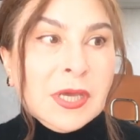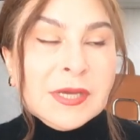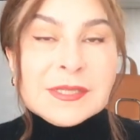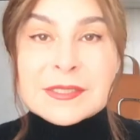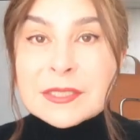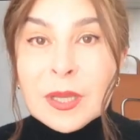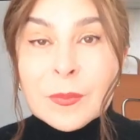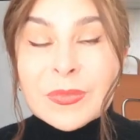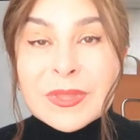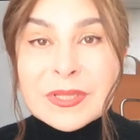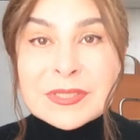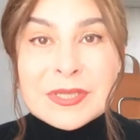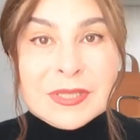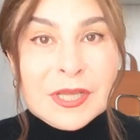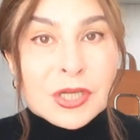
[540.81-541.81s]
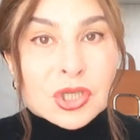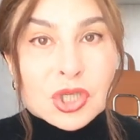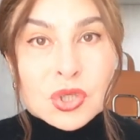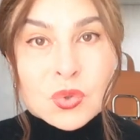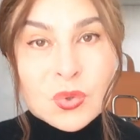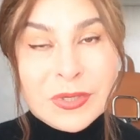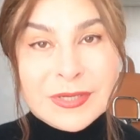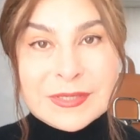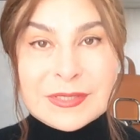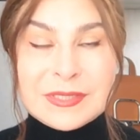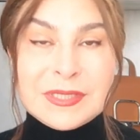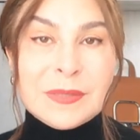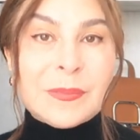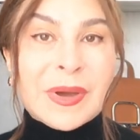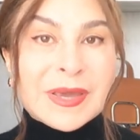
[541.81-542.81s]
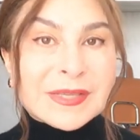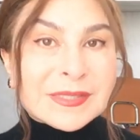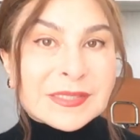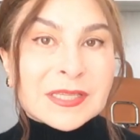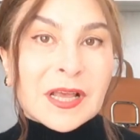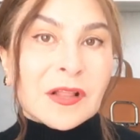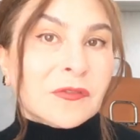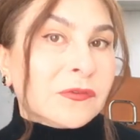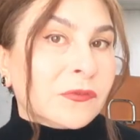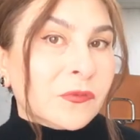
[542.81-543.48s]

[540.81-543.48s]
something that I truly see myself